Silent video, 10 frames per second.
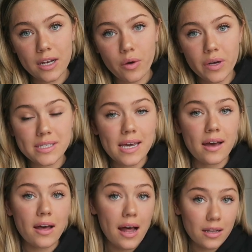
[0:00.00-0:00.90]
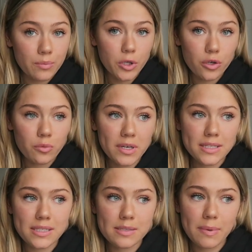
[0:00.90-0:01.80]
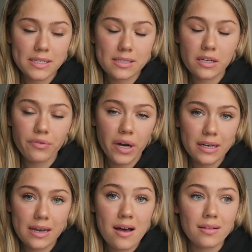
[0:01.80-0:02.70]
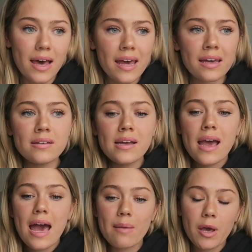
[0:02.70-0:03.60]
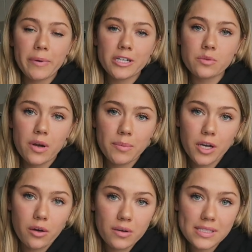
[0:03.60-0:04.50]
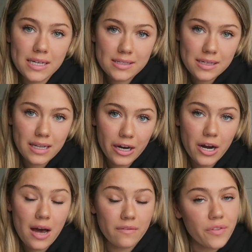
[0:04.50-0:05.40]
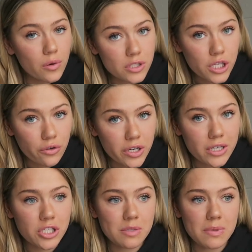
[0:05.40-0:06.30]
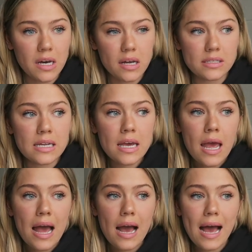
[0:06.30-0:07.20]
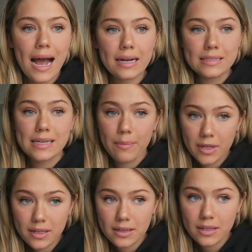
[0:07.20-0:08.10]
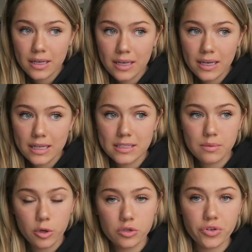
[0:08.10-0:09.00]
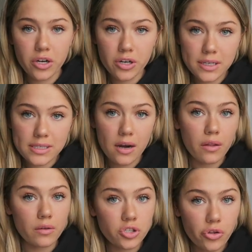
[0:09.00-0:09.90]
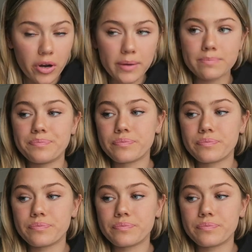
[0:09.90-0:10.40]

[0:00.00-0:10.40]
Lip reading: in going to LMU because it's basically right in LA, and my parents wanted me to go to Santa Clara out of those three just because academically it's the most rigorous out of those three.